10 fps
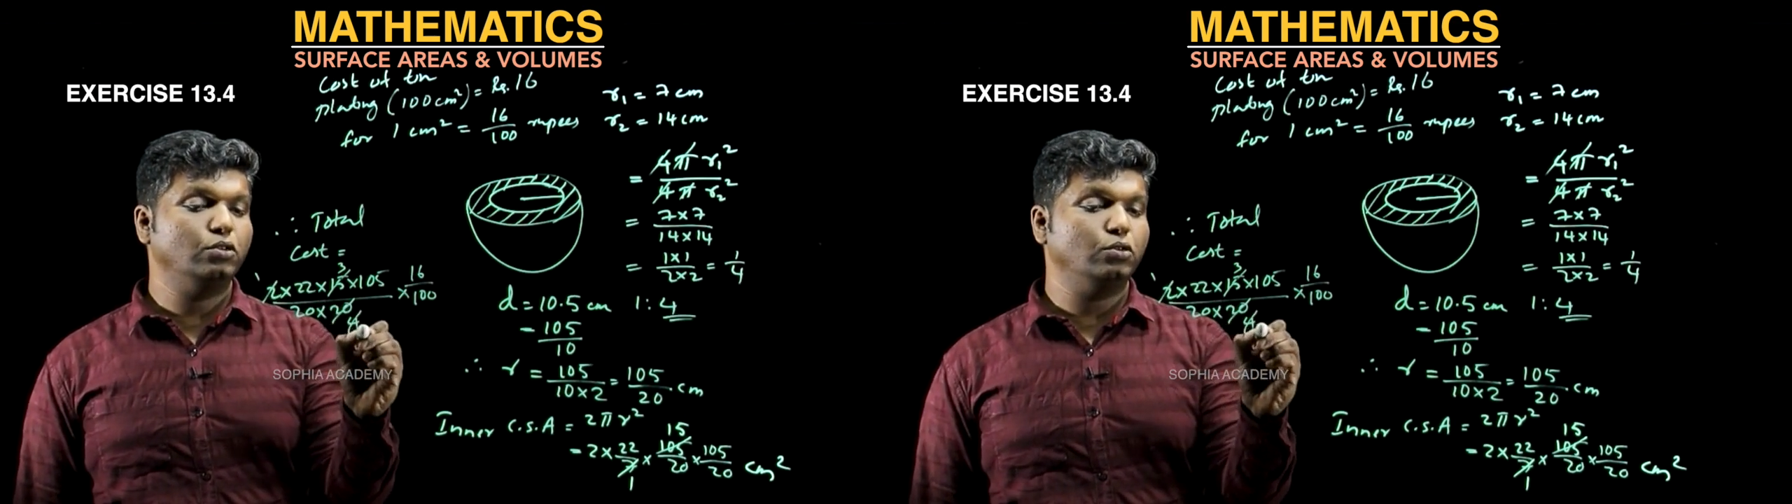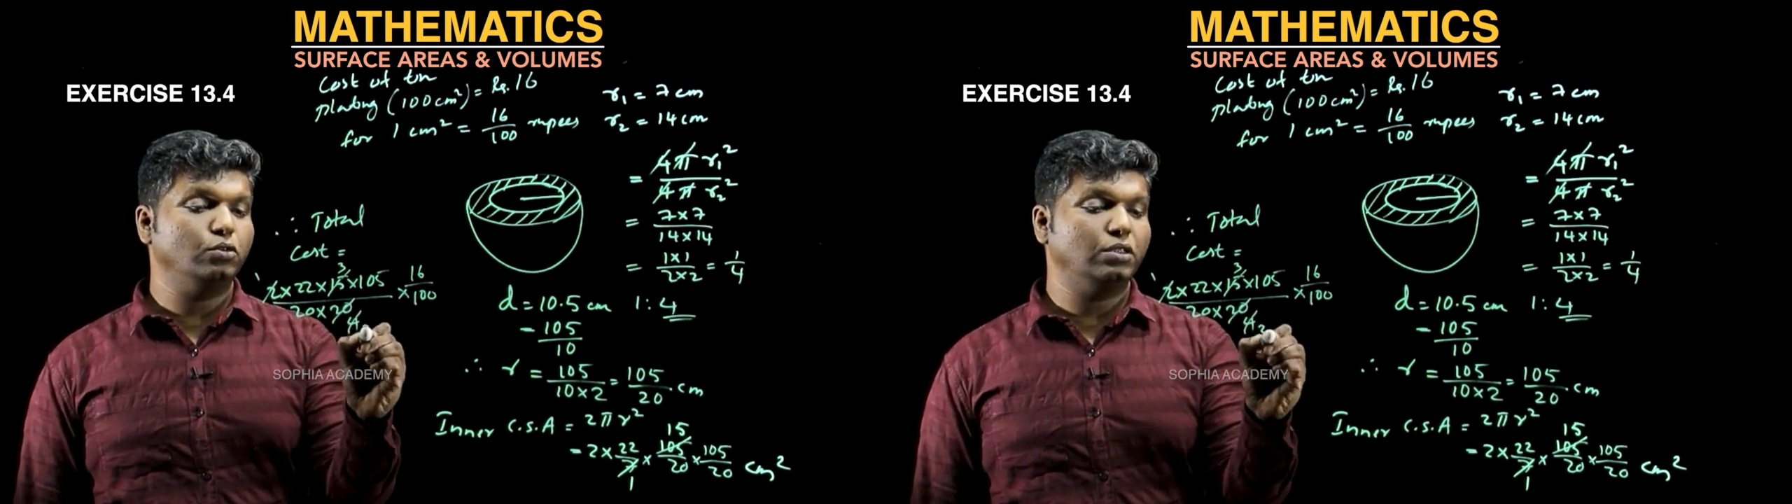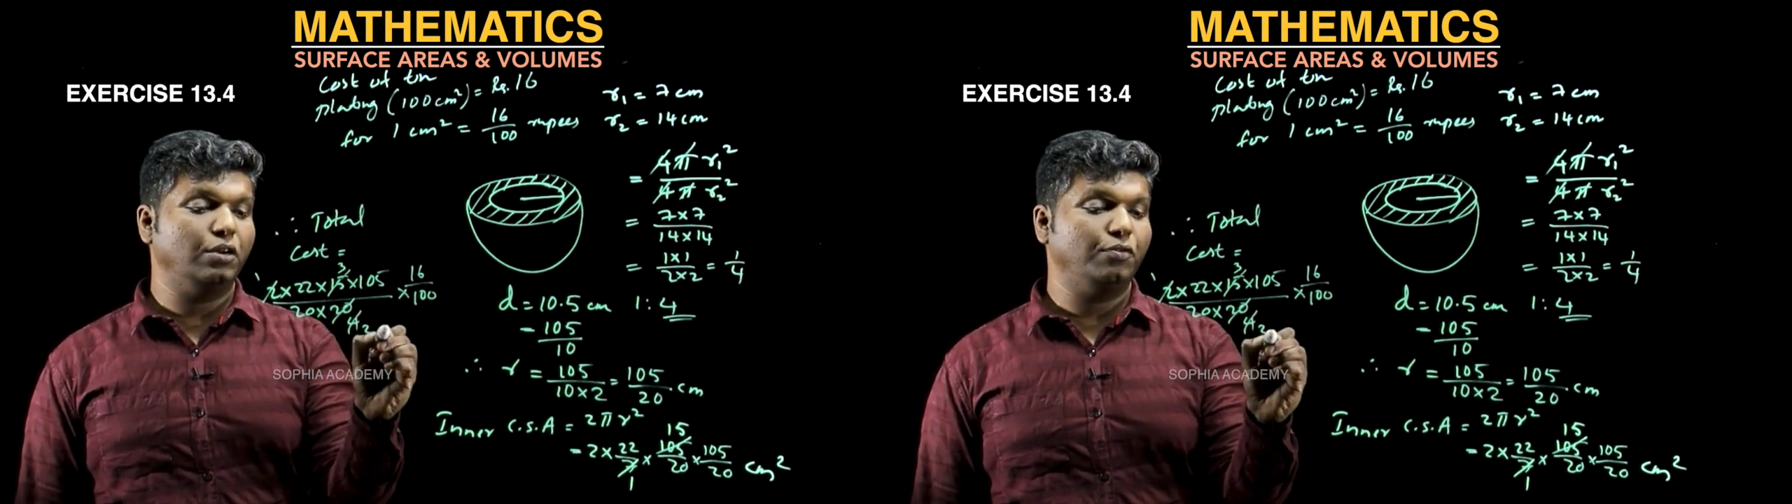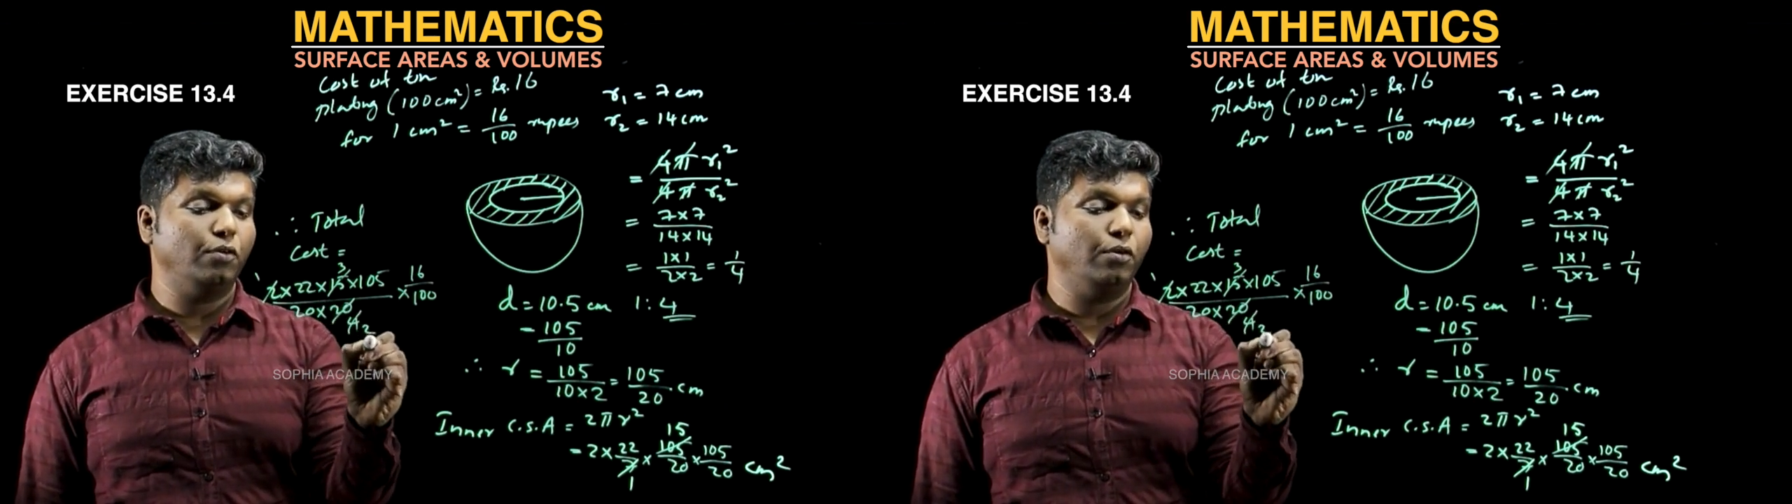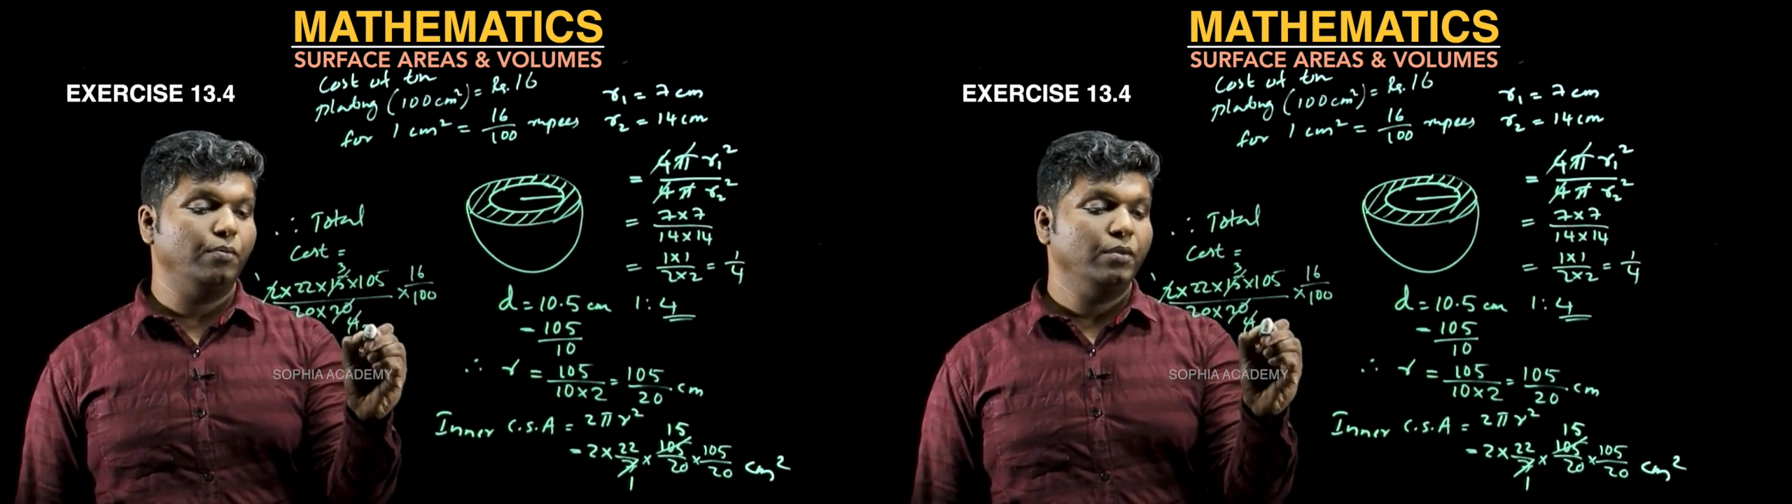2 2s are
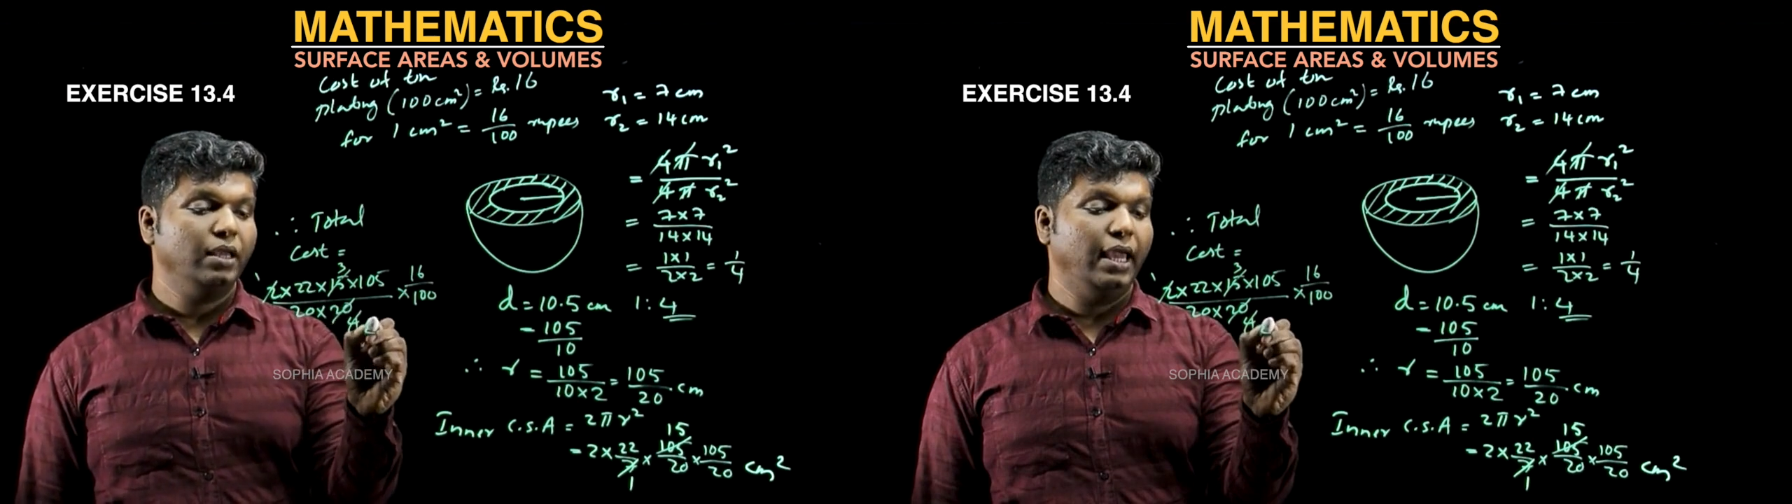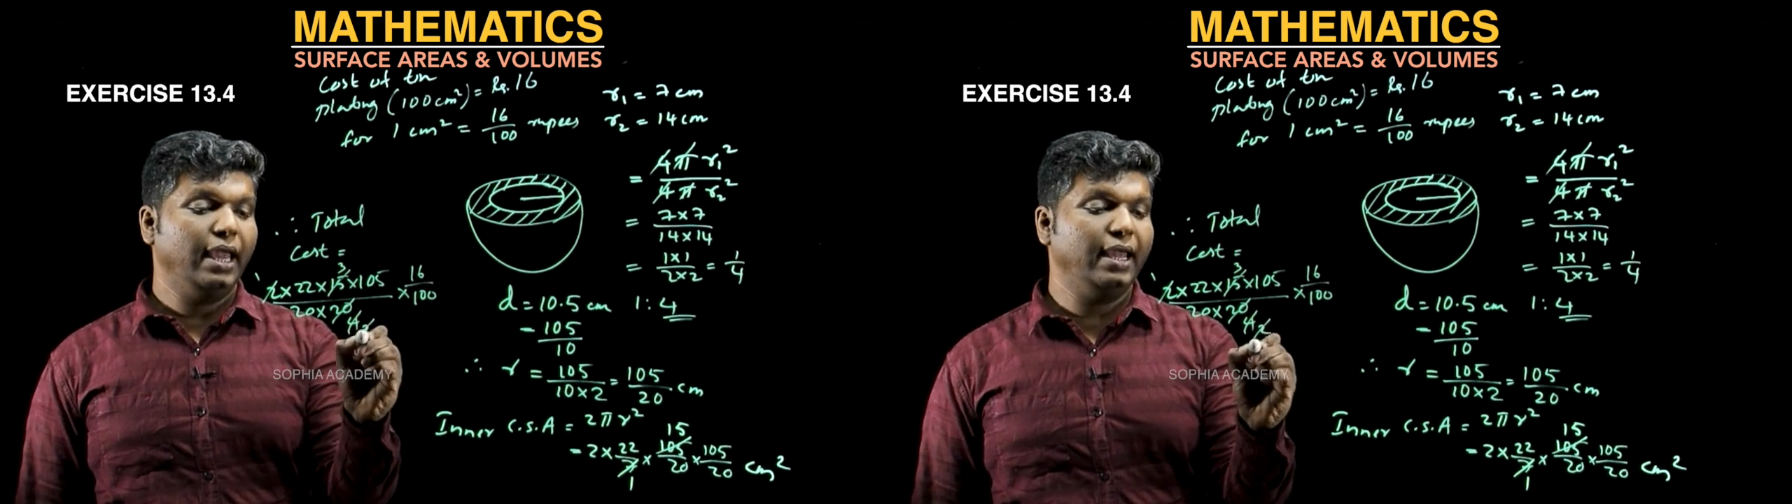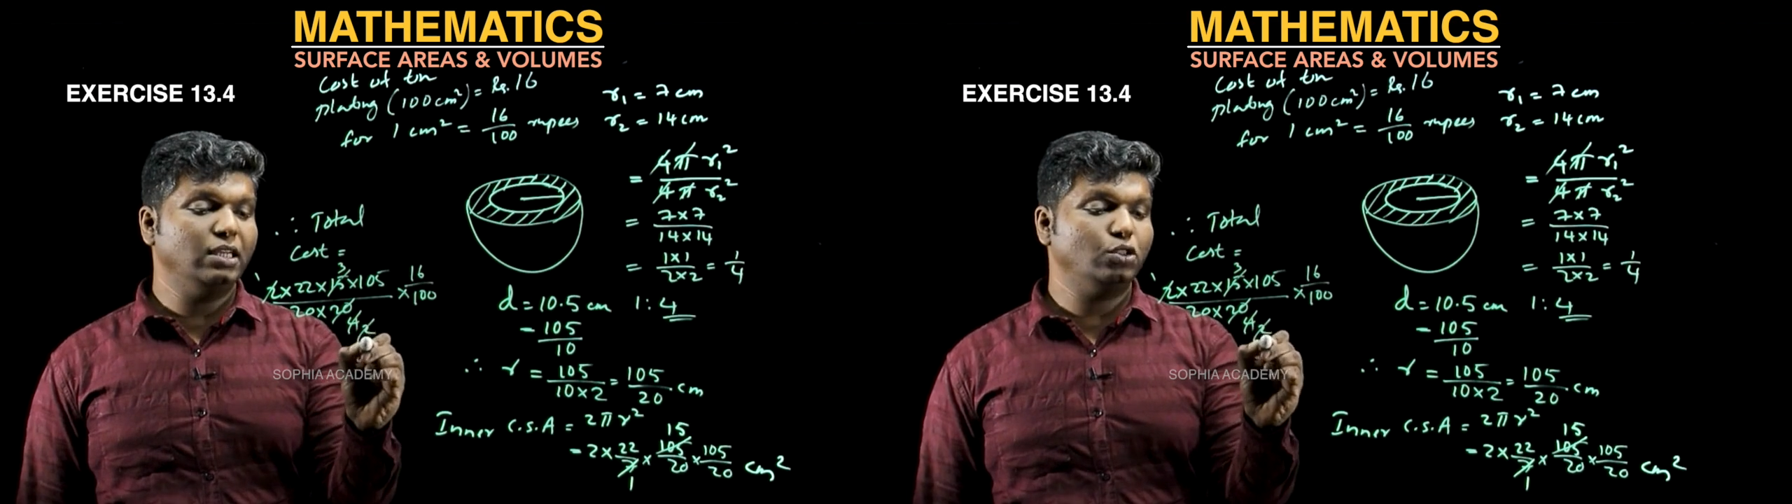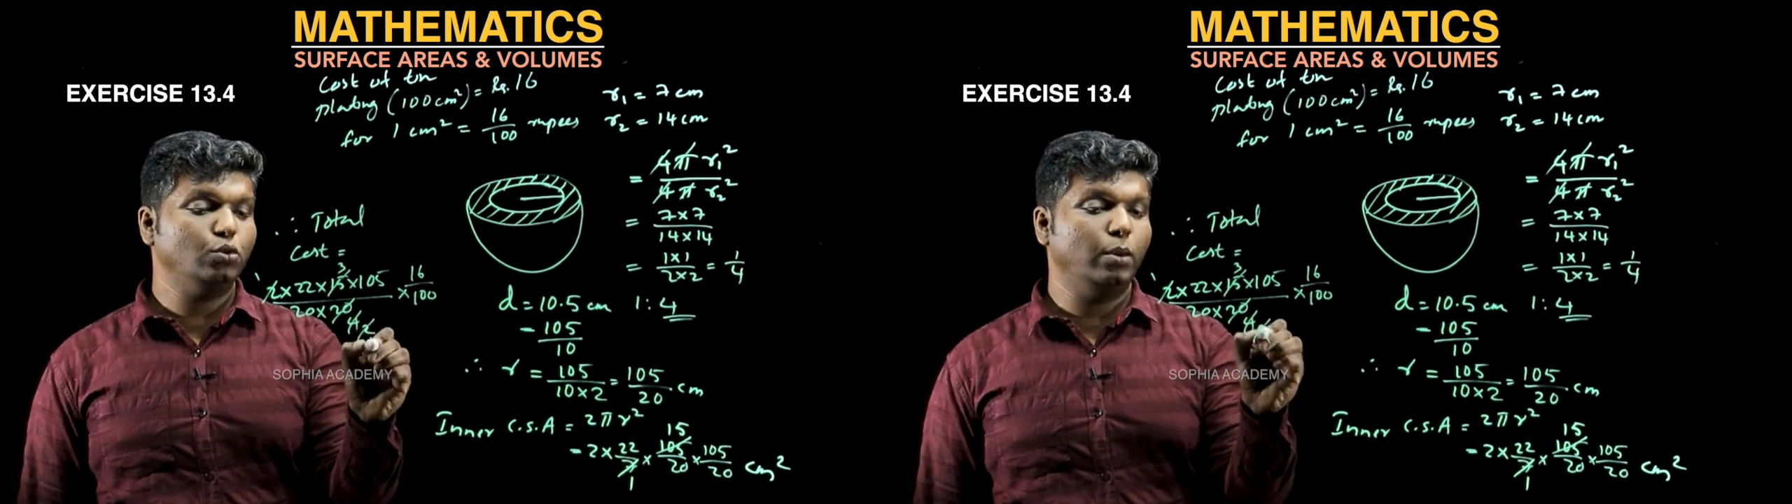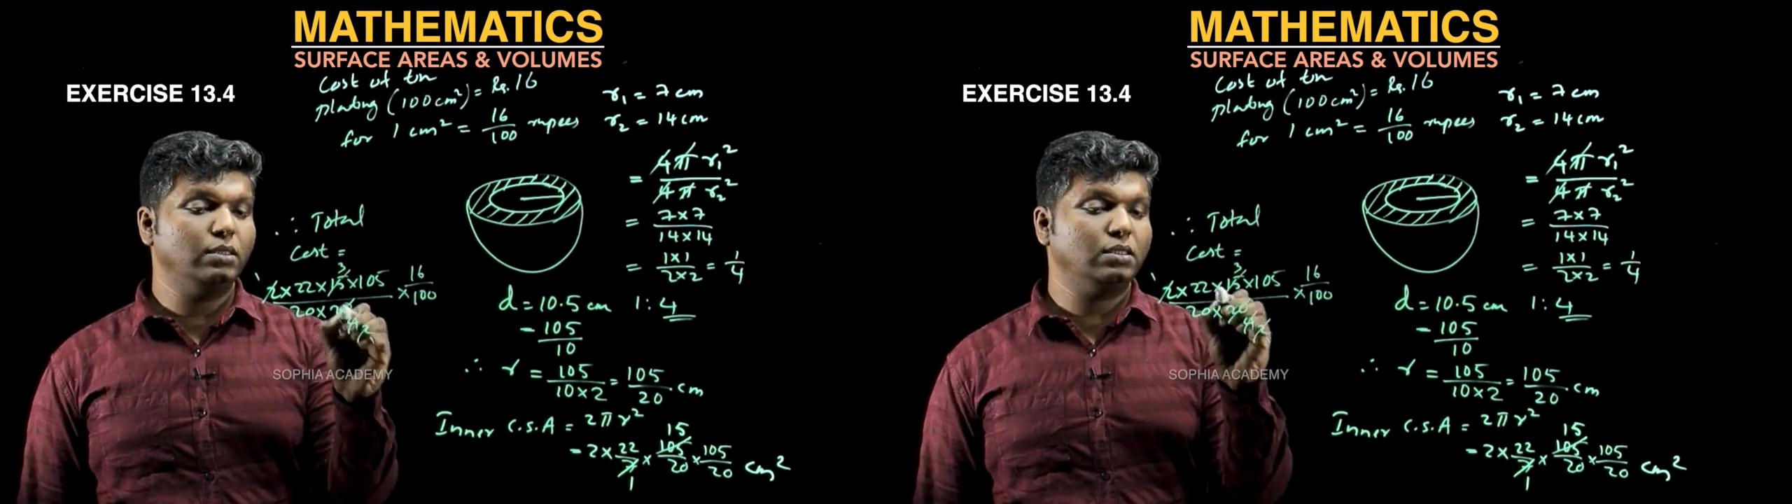4. Again
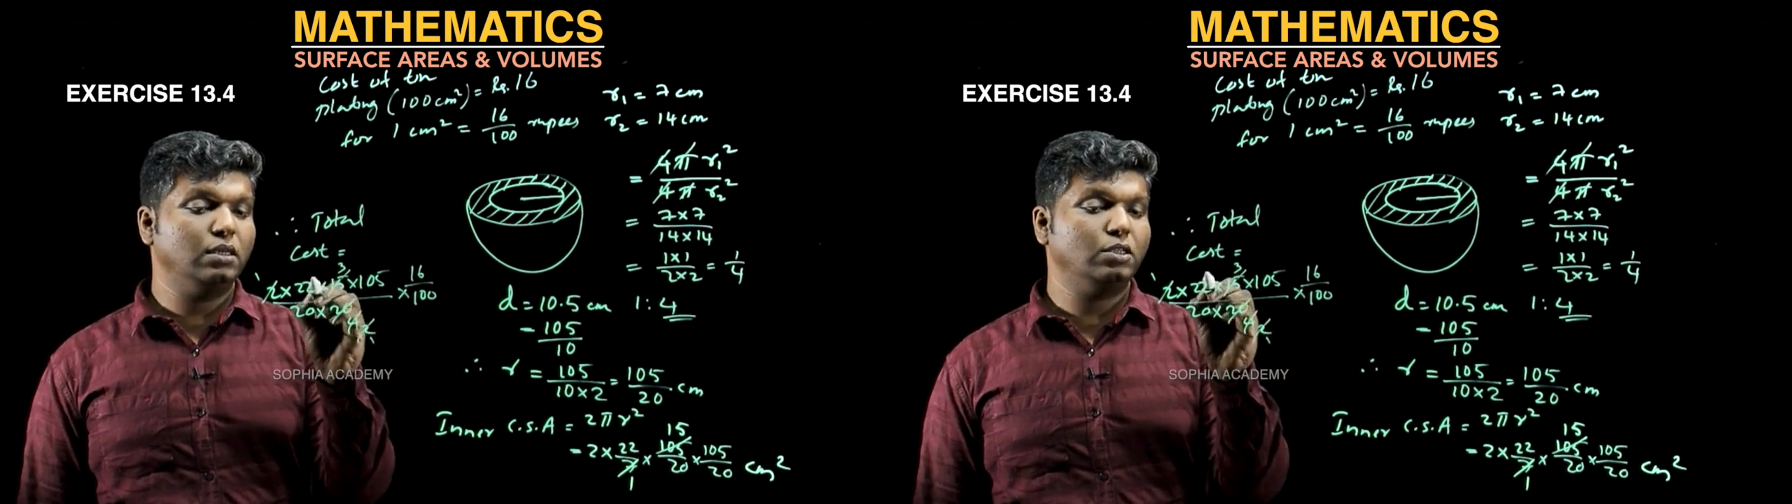2 1s